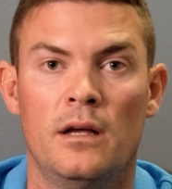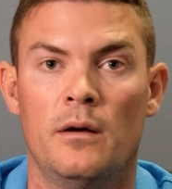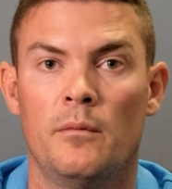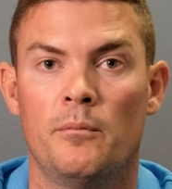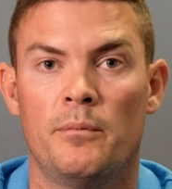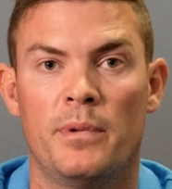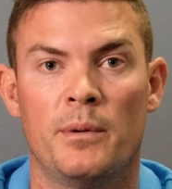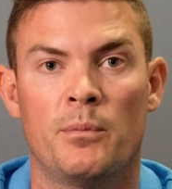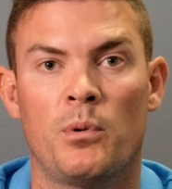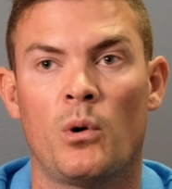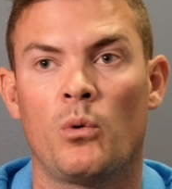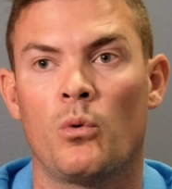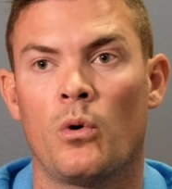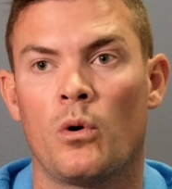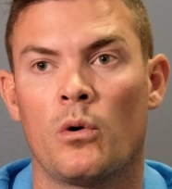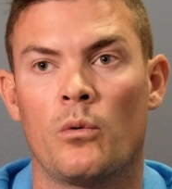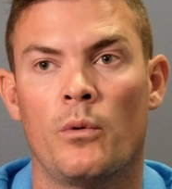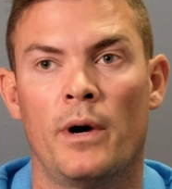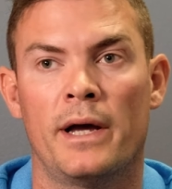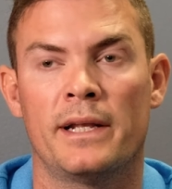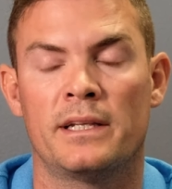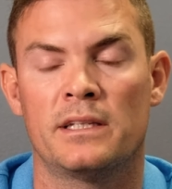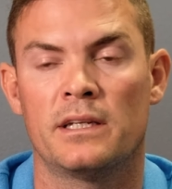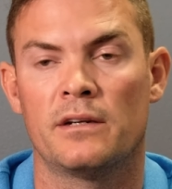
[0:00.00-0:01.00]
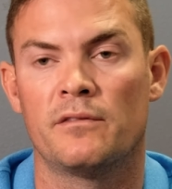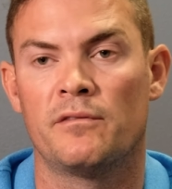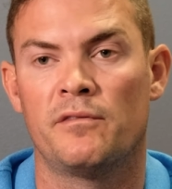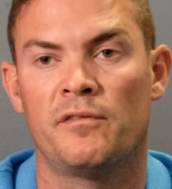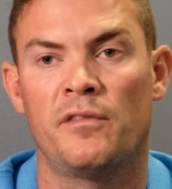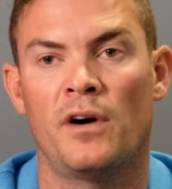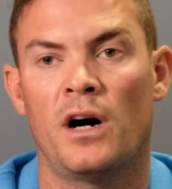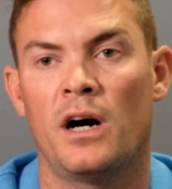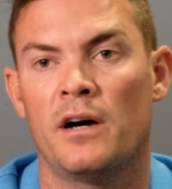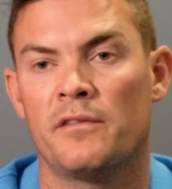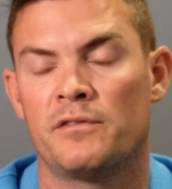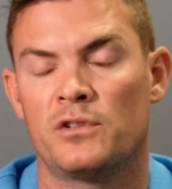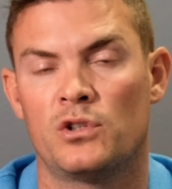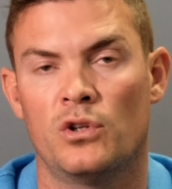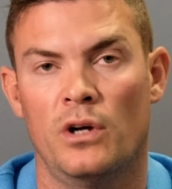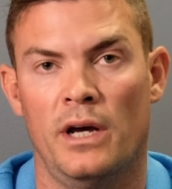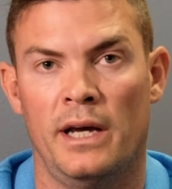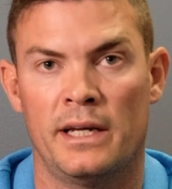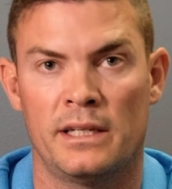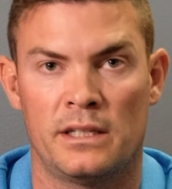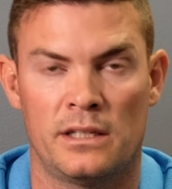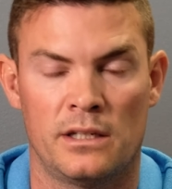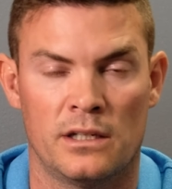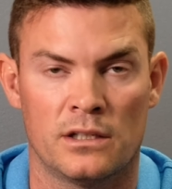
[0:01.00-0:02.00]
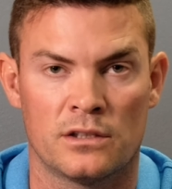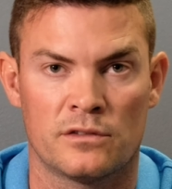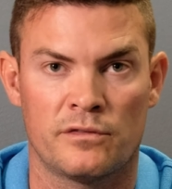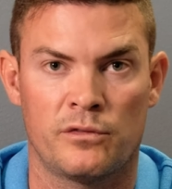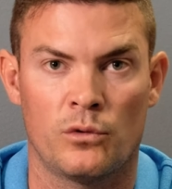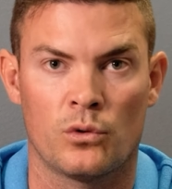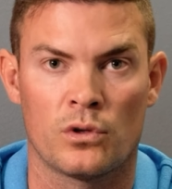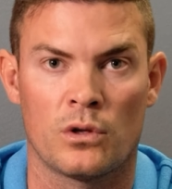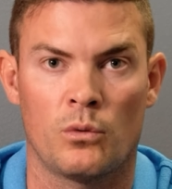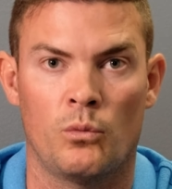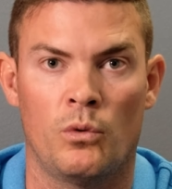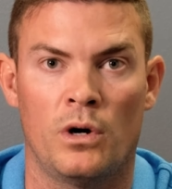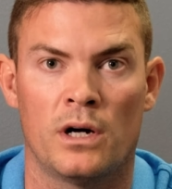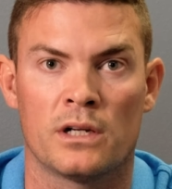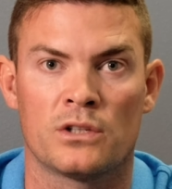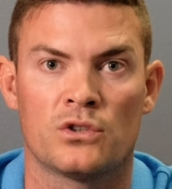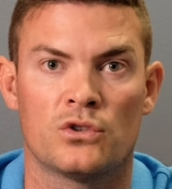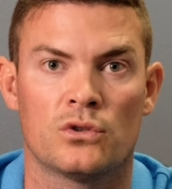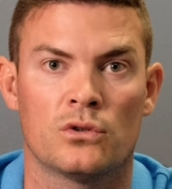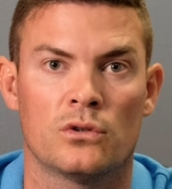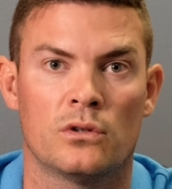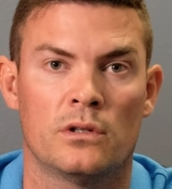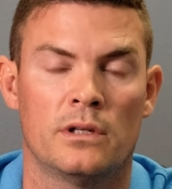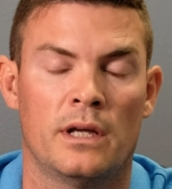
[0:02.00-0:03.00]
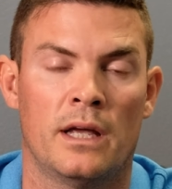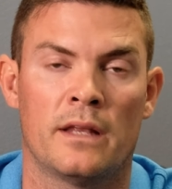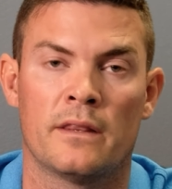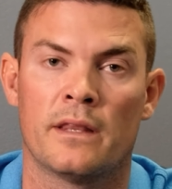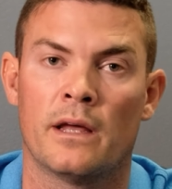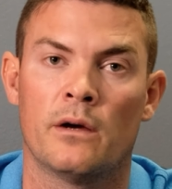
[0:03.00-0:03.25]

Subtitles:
people were waiting 5 to 8 years for the watch, and